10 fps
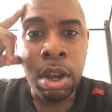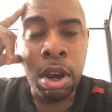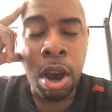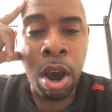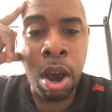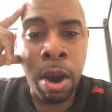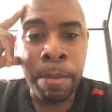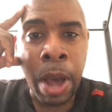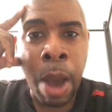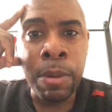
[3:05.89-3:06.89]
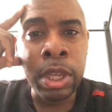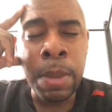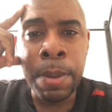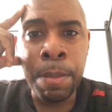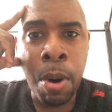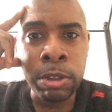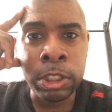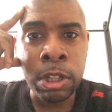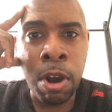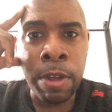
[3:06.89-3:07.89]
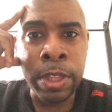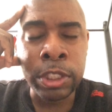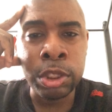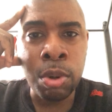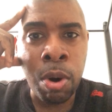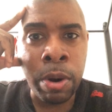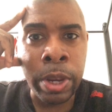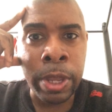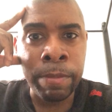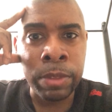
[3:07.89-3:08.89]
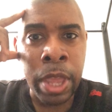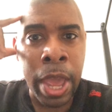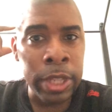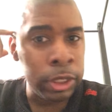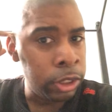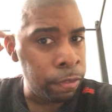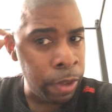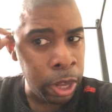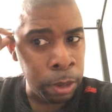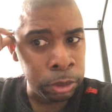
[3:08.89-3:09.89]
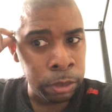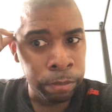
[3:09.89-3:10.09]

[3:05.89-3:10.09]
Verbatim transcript: Um, I will keep you posting on this story as it develops.